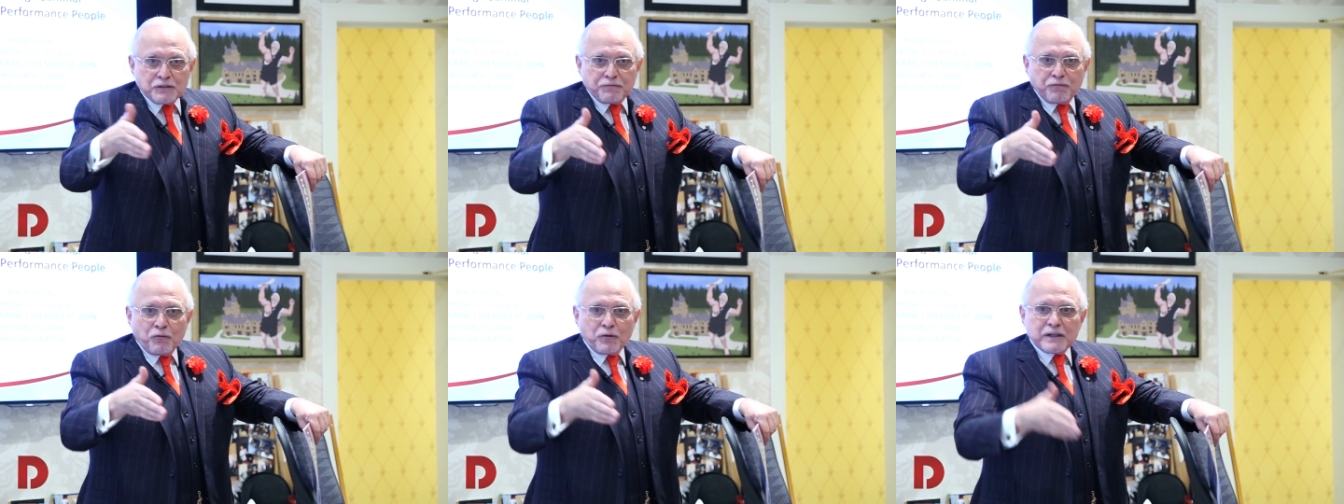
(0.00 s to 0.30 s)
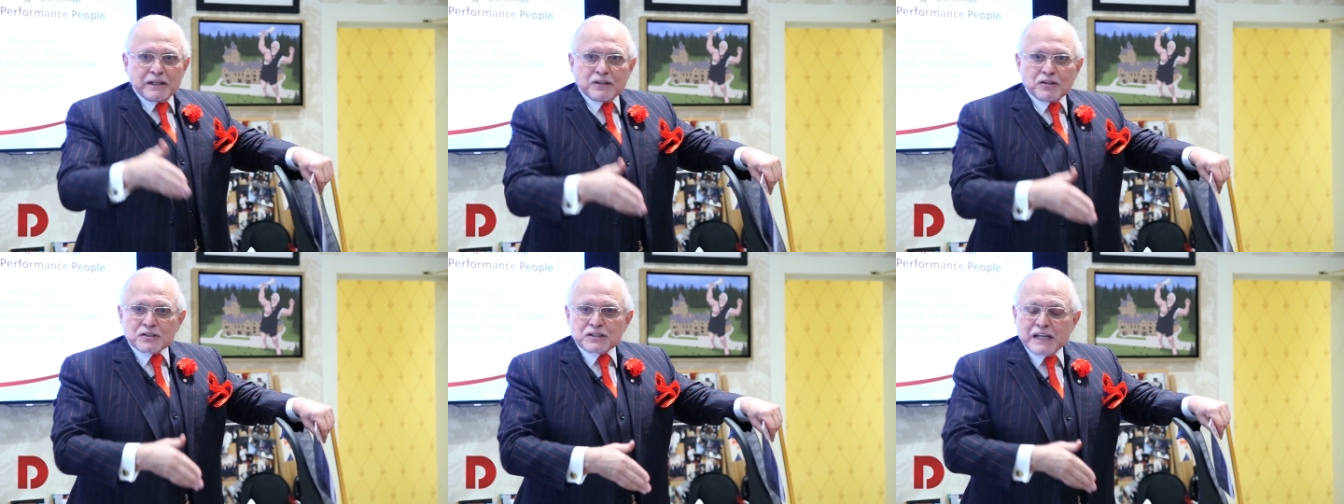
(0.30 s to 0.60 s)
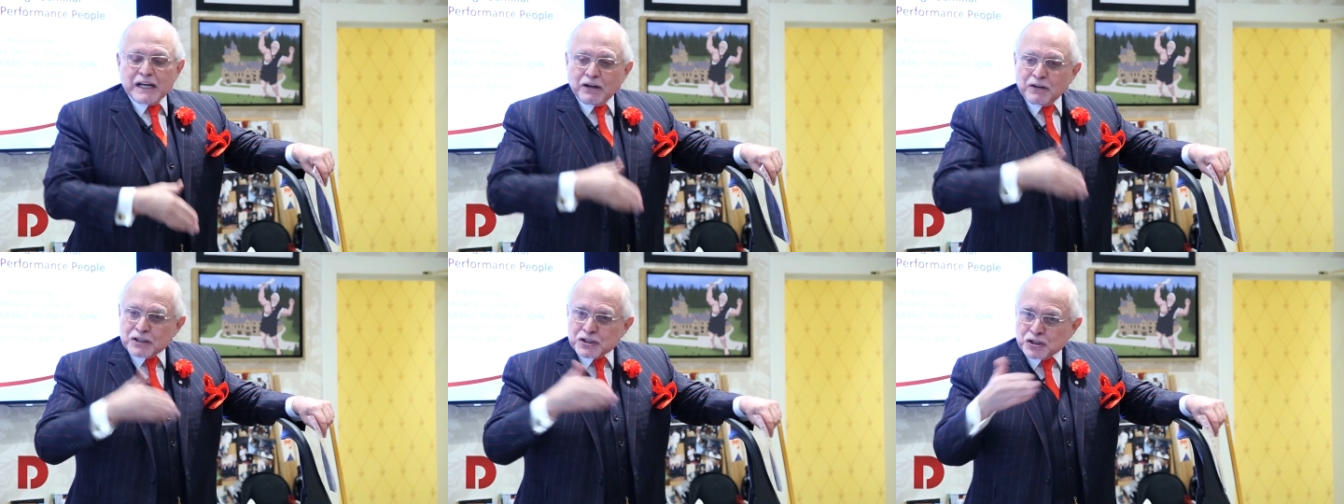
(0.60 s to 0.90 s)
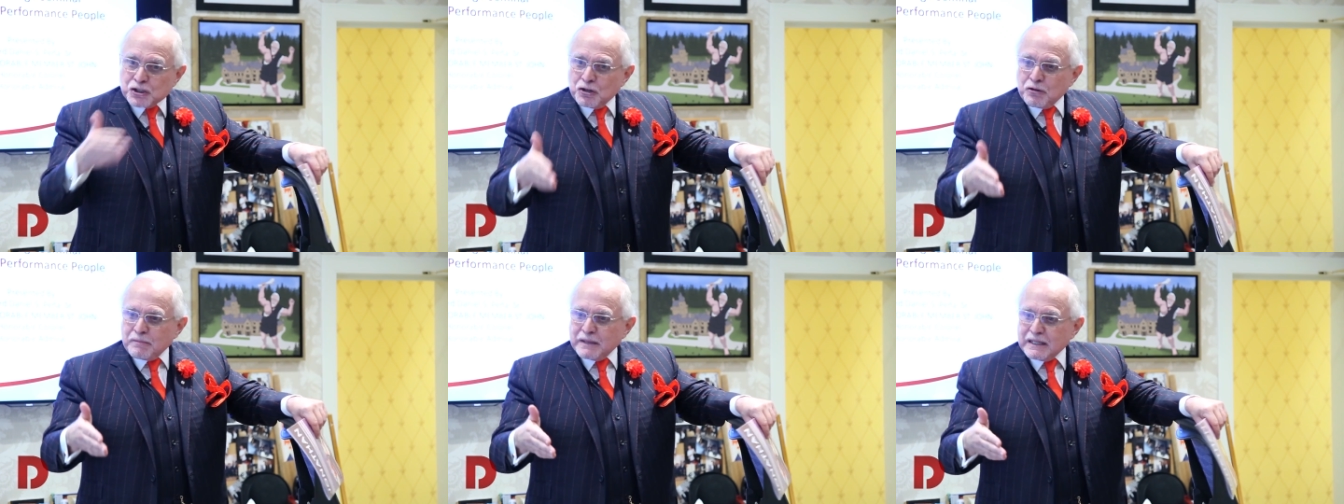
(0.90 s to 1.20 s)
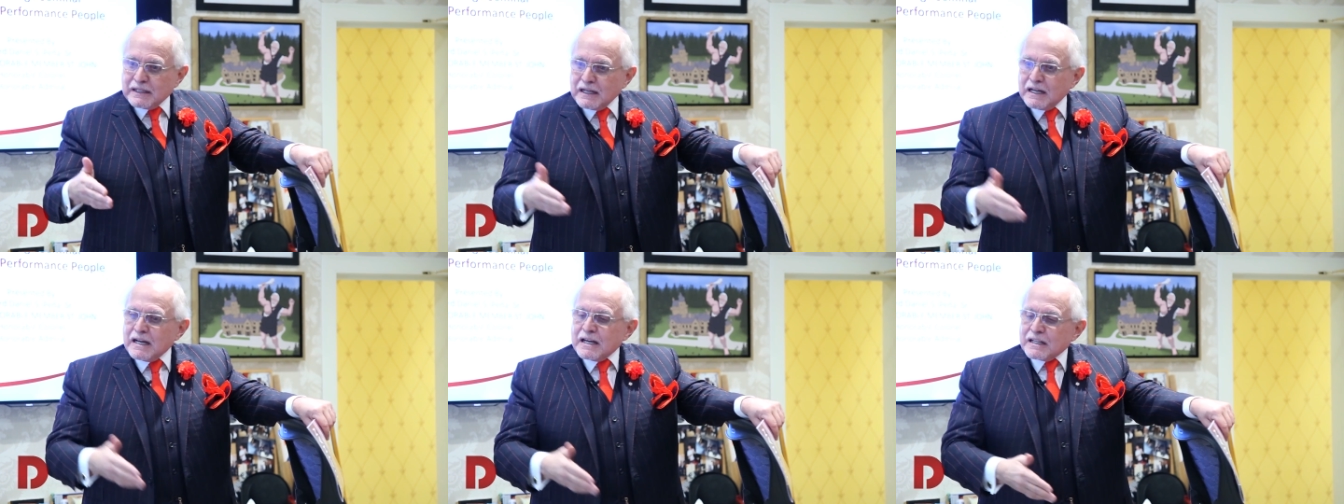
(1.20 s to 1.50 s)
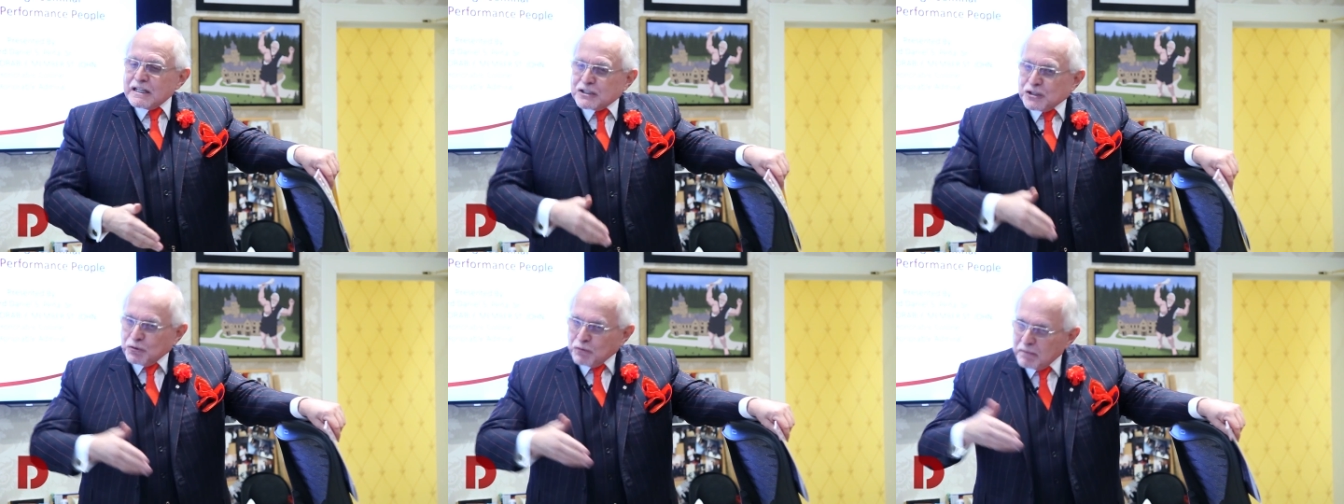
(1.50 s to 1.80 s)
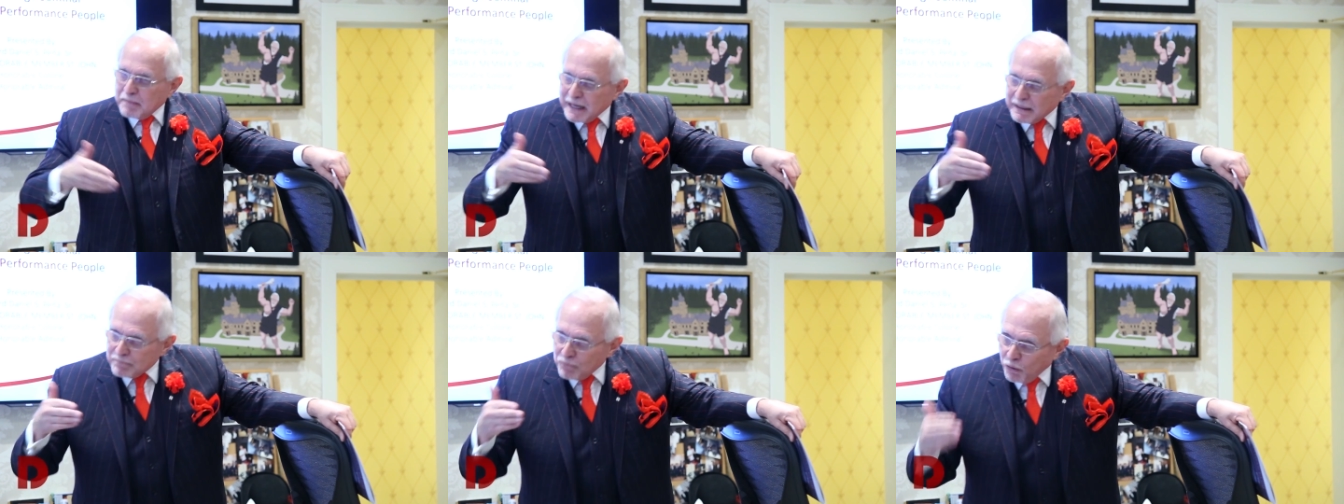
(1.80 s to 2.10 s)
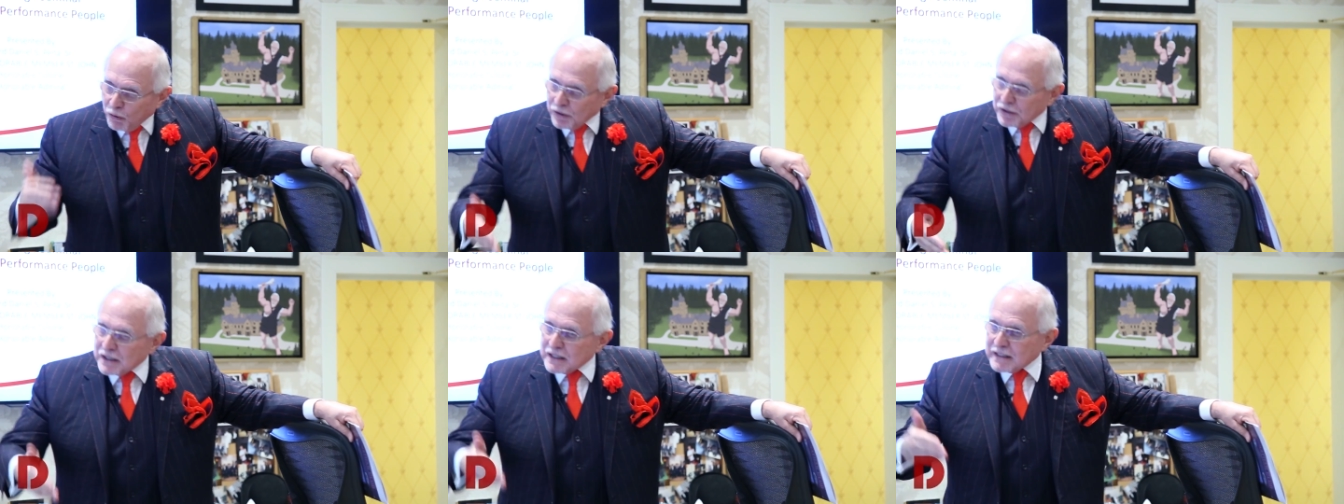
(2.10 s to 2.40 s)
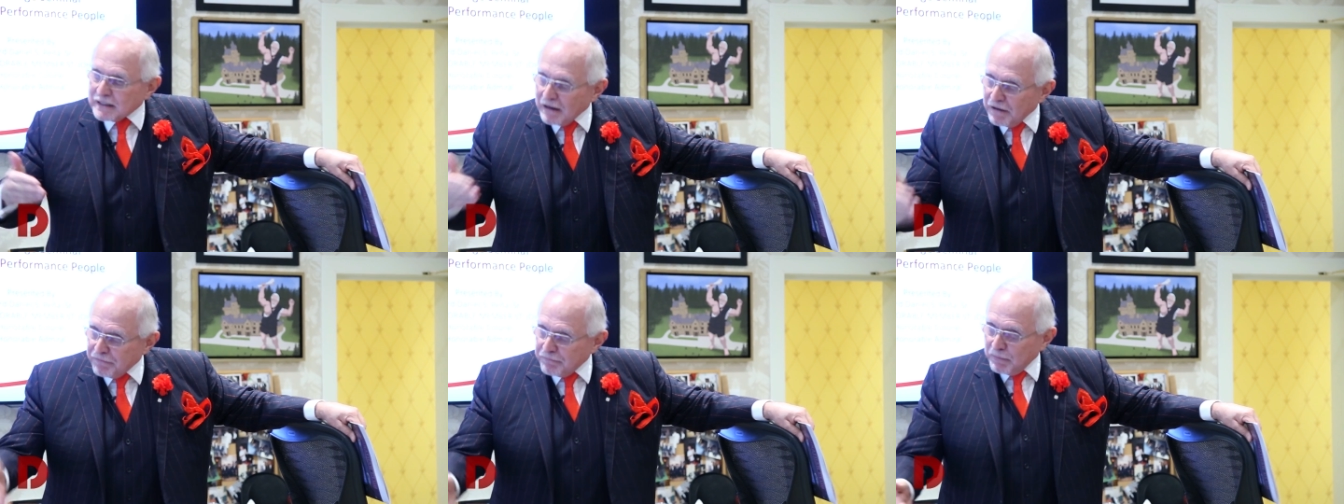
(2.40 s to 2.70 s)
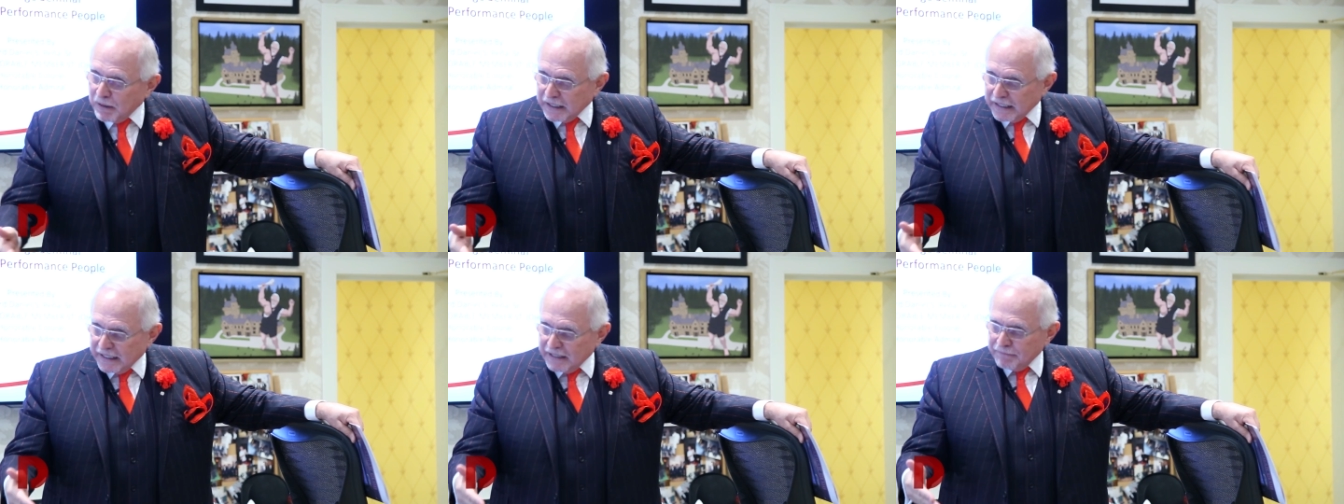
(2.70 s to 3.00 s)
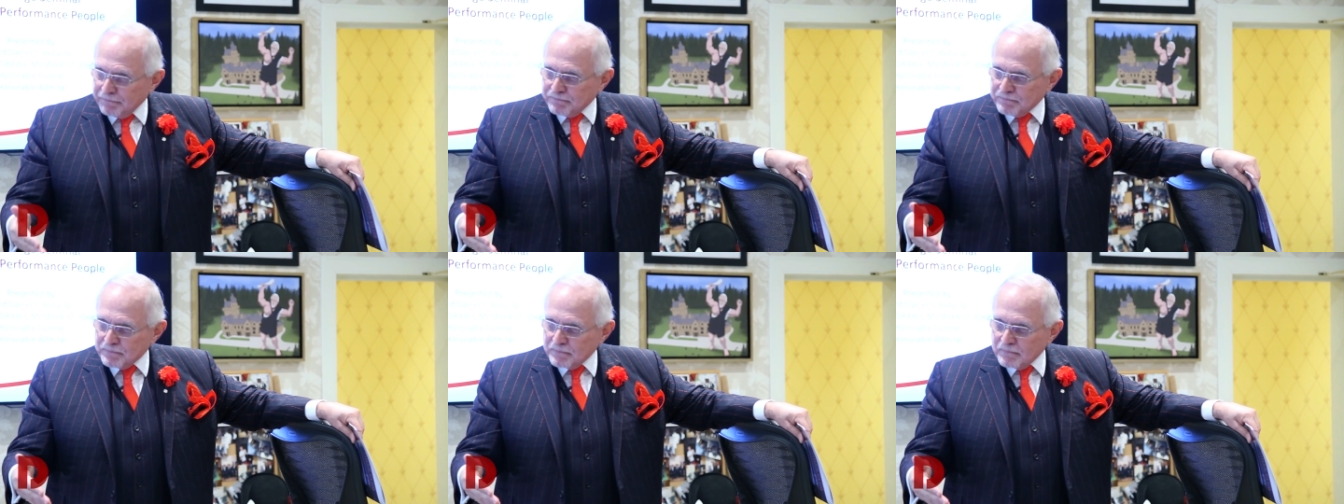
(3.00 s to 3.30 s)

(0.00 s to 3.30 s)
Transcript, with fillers: you're forty, because they're assuming that you will make more than enough money